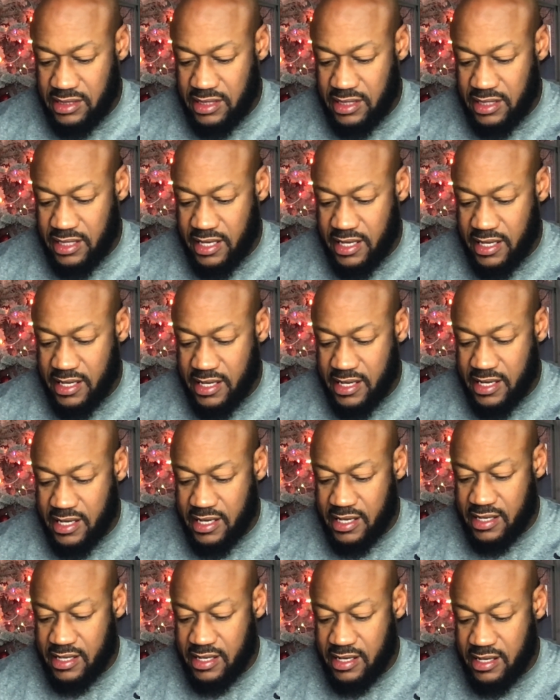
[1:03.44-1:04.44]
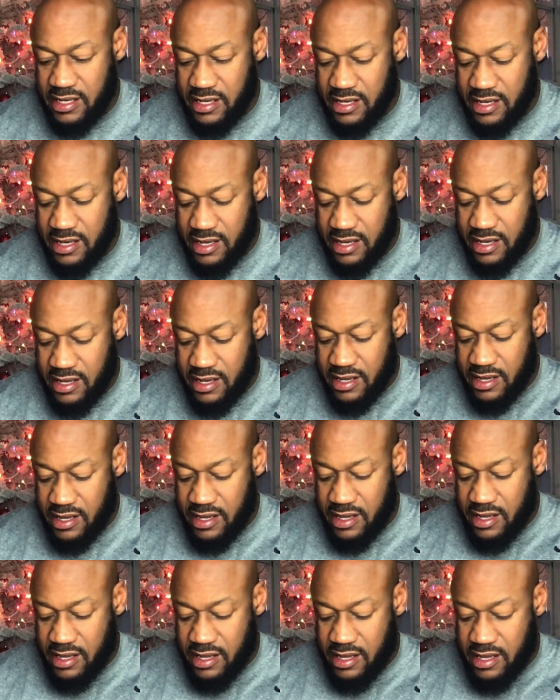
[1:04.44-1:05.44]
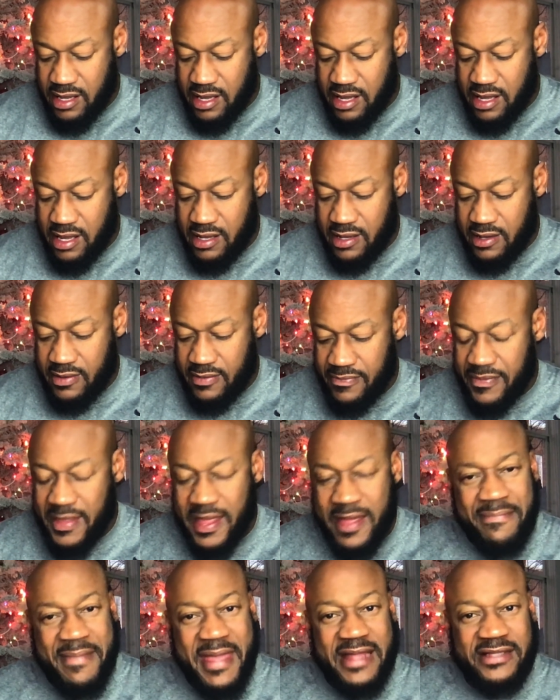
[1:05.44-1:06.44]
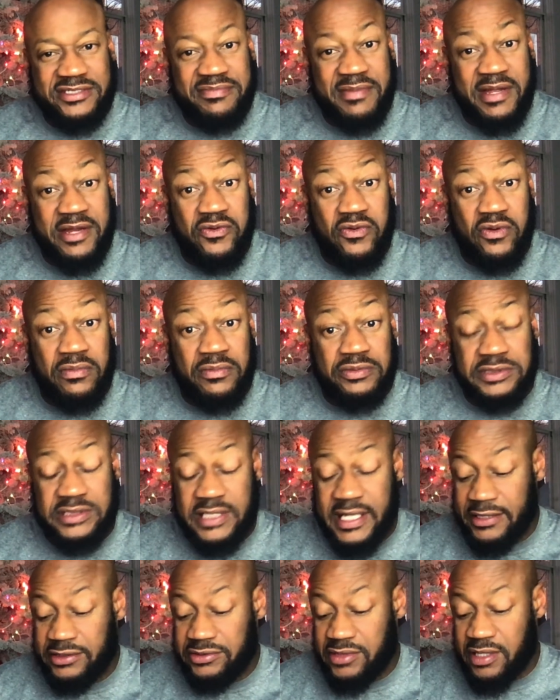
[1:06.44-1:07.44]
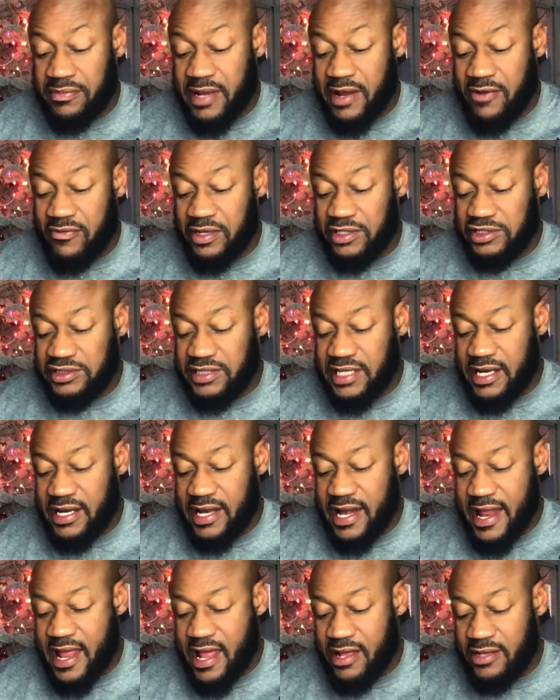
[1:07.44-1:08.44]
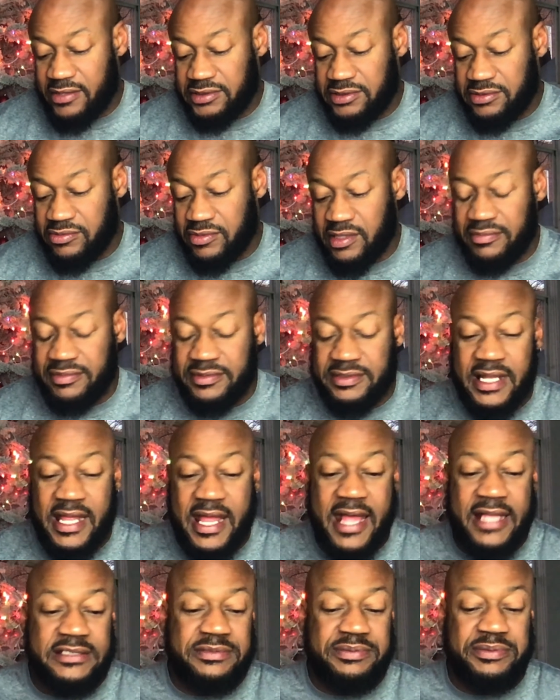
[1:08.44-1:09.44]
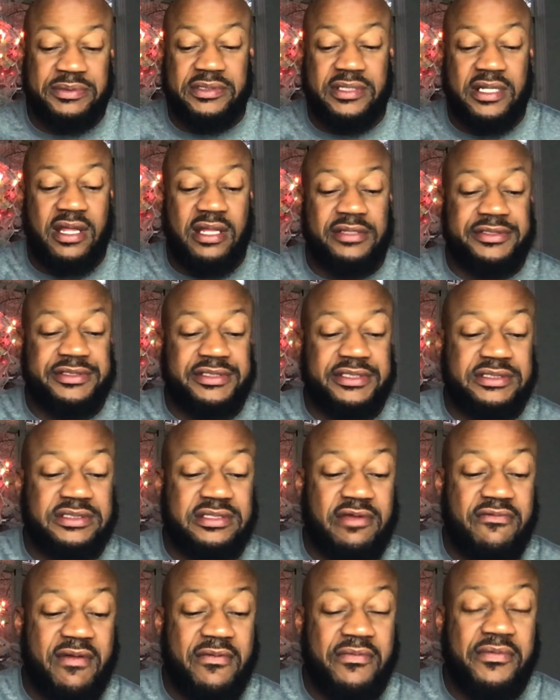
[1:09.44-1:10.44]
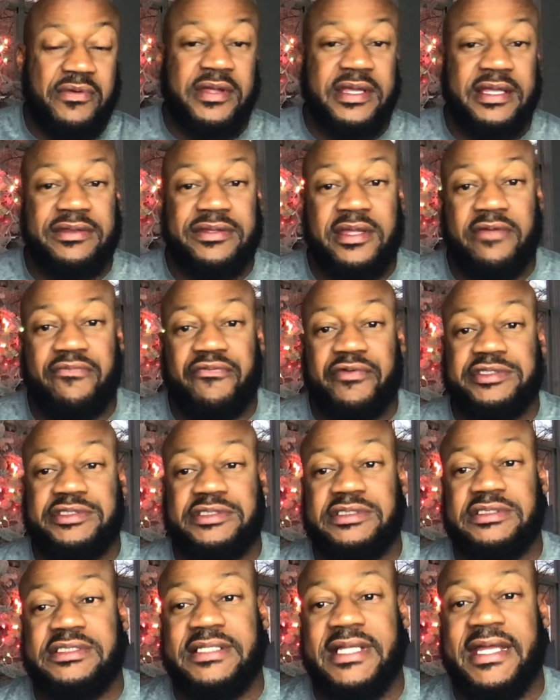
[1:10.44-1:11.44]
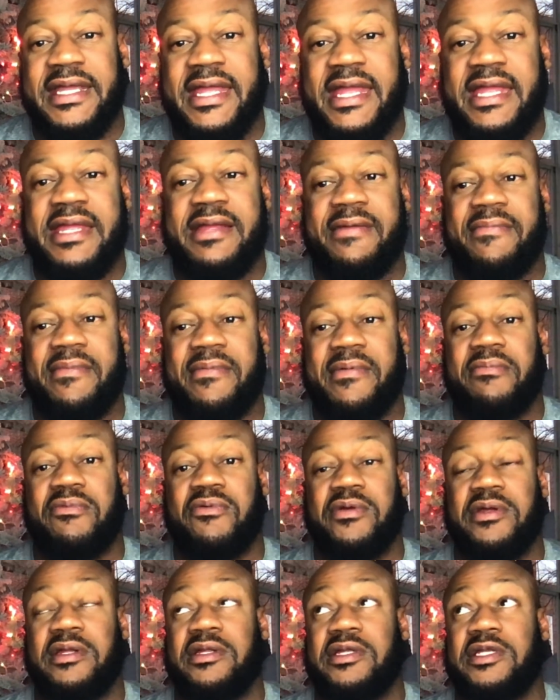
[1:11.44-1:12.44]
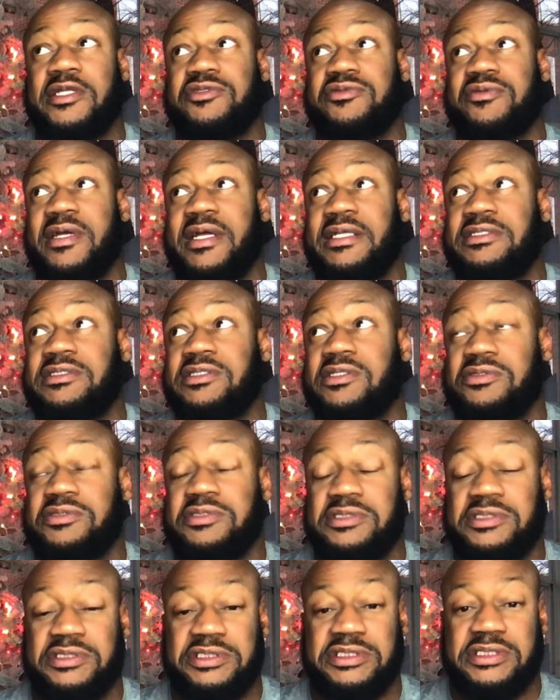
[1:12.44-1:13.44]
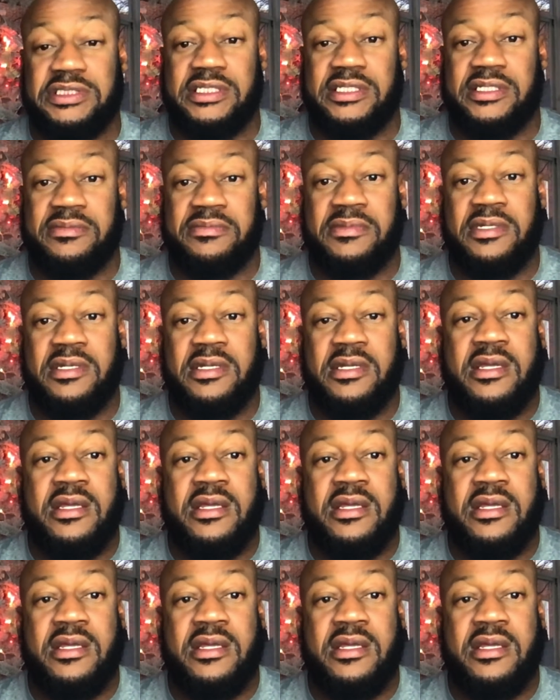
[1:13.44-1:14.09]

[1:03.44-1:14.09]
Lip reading: And I'm back to my normal schedule. I'm not rushing out of the house to run up to the hospital and all this good stuff. I will get there eventually today. But I'm going to get dressed, go to the gym.